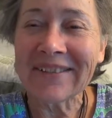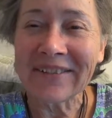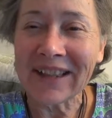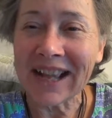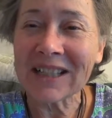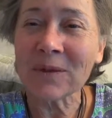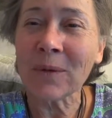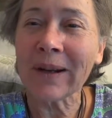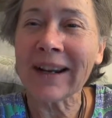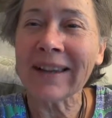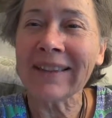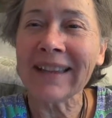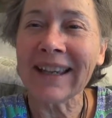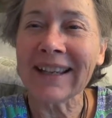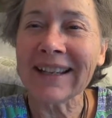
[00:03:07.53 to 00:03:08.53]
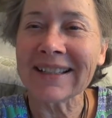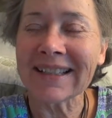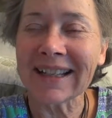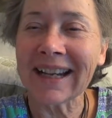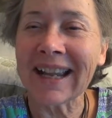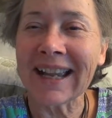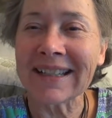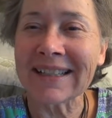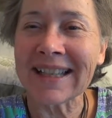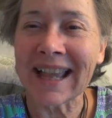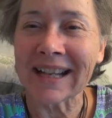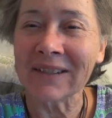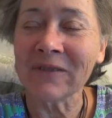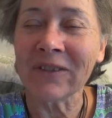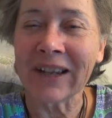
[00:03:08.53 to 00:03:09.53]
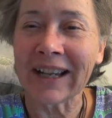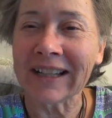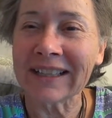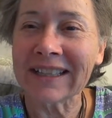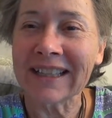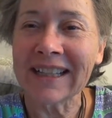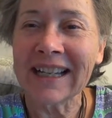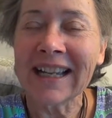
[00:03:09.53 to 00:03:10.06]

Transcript: That's what I think is it has that effect.